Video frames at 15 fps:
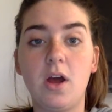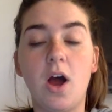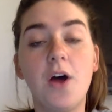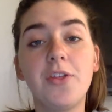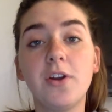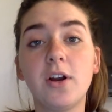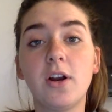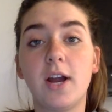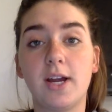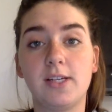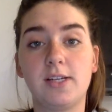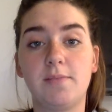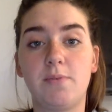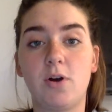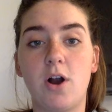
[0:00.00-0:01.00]
Other
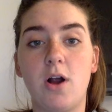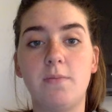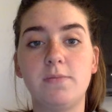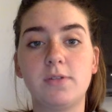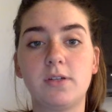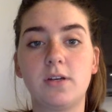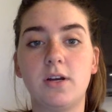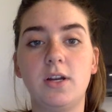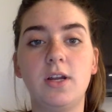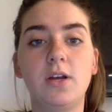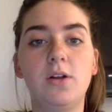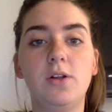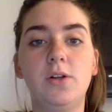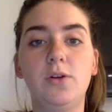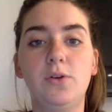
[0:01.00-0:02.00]
exit prompts could
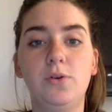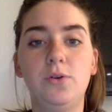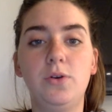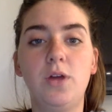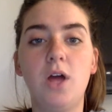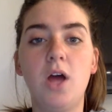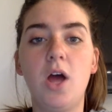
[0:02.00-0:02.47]
include